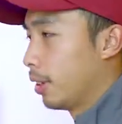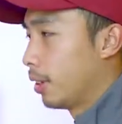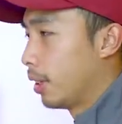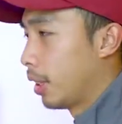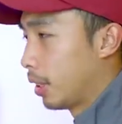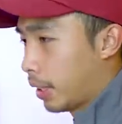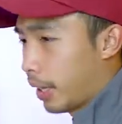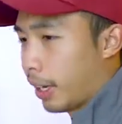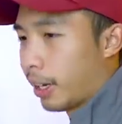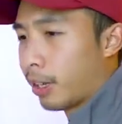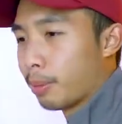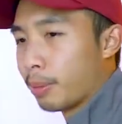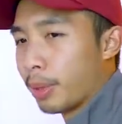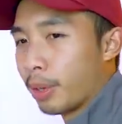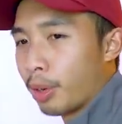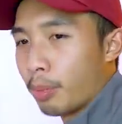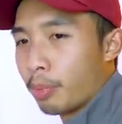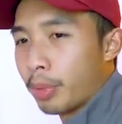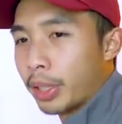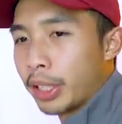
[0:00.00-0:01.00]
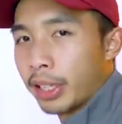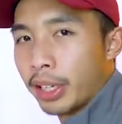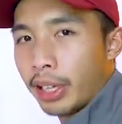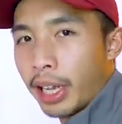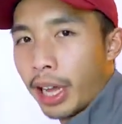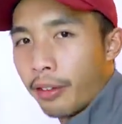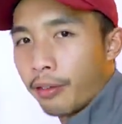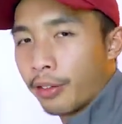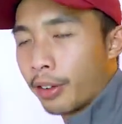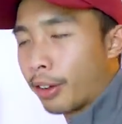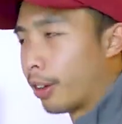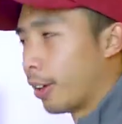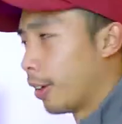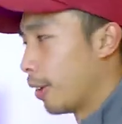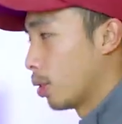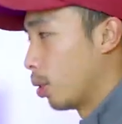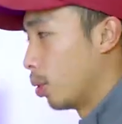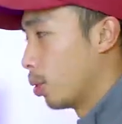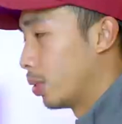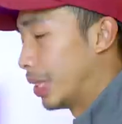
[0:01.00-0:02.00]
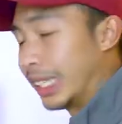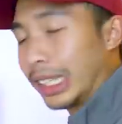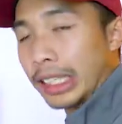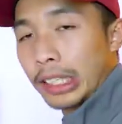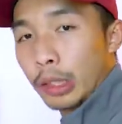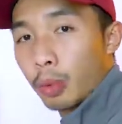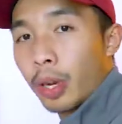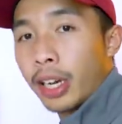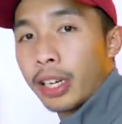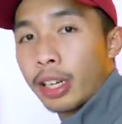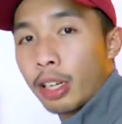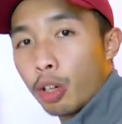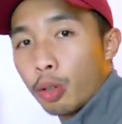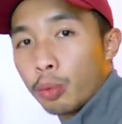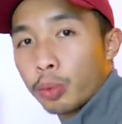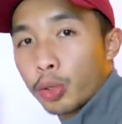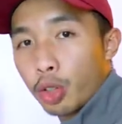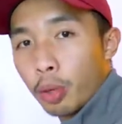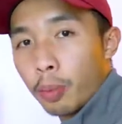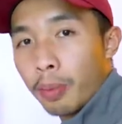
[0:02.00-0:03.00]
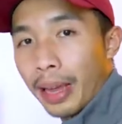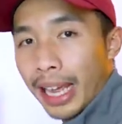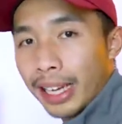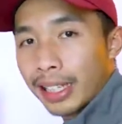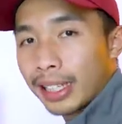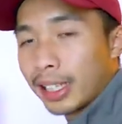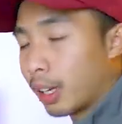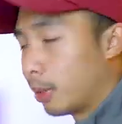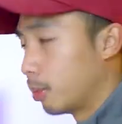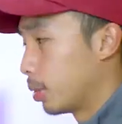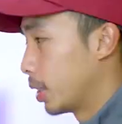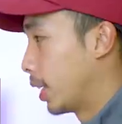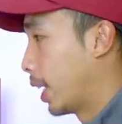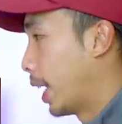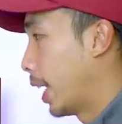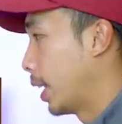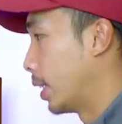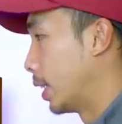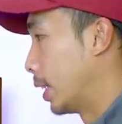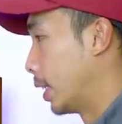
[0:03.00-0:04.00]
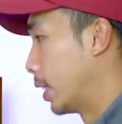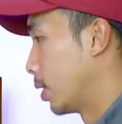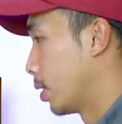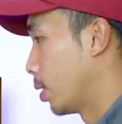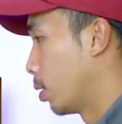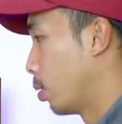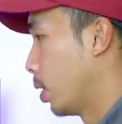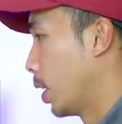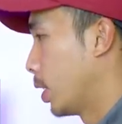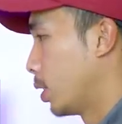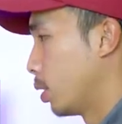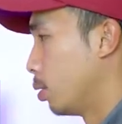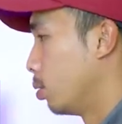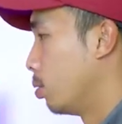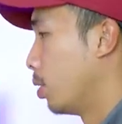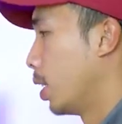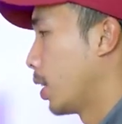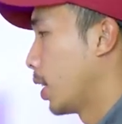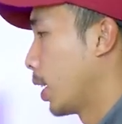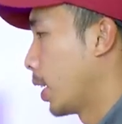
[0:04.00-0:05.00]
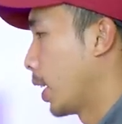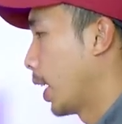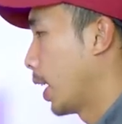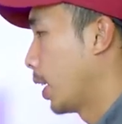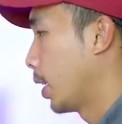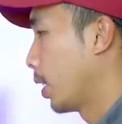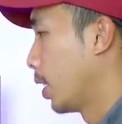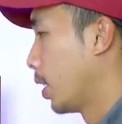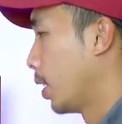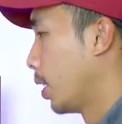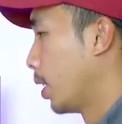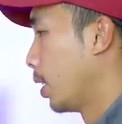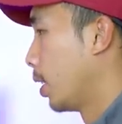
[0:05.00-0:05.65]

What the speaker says: that cannot be repeated ever. So this is where the oops command comes in handy. So let's do that again.